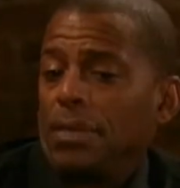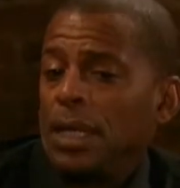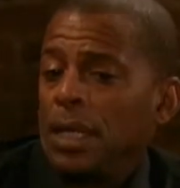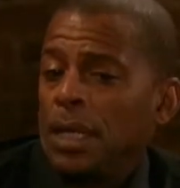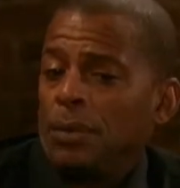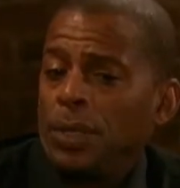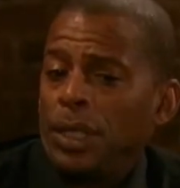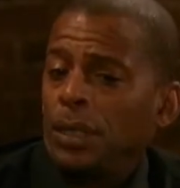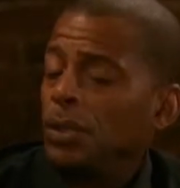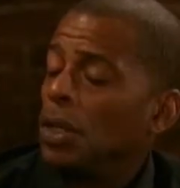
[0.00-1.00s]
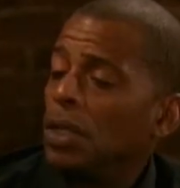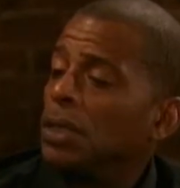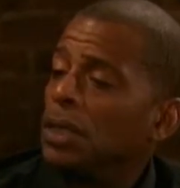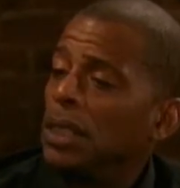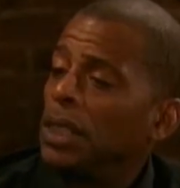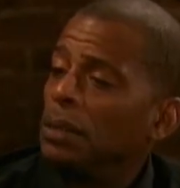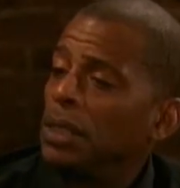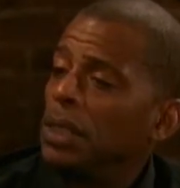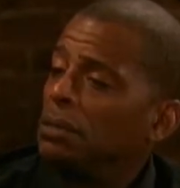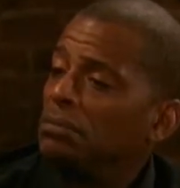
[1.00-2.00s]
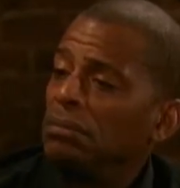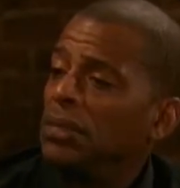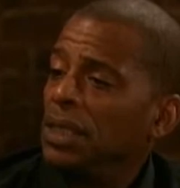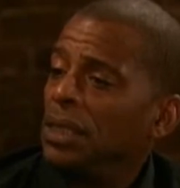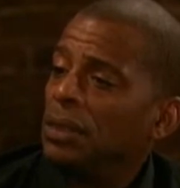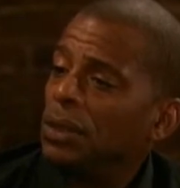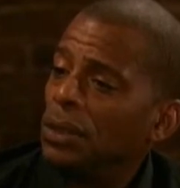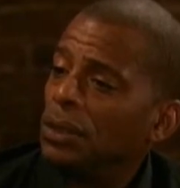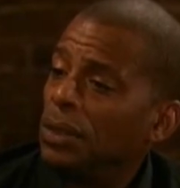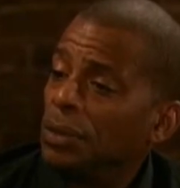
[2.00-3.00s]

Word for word: And when he starts slinging the mud, the insults, the